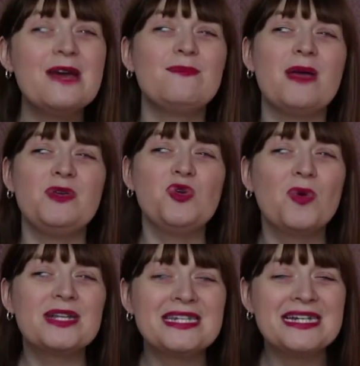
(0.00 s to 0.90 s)
Maybe you
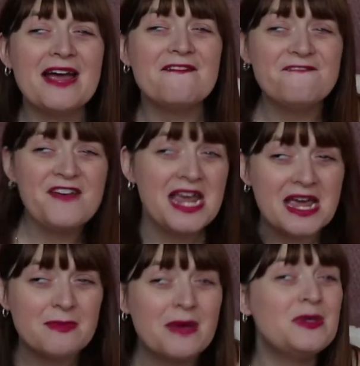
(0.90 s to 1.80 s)
wanted to get
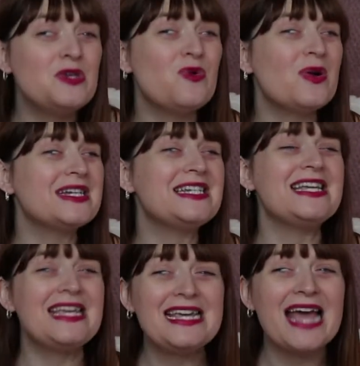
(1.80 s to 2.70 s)
fit, maybe you wanted
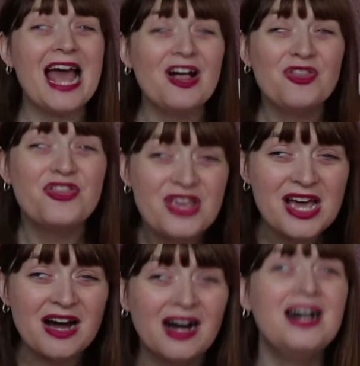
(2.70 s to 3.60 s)
to eat
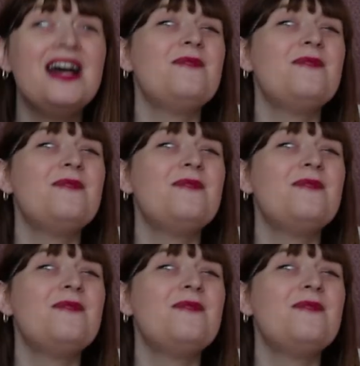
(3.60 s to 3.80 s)
healthier,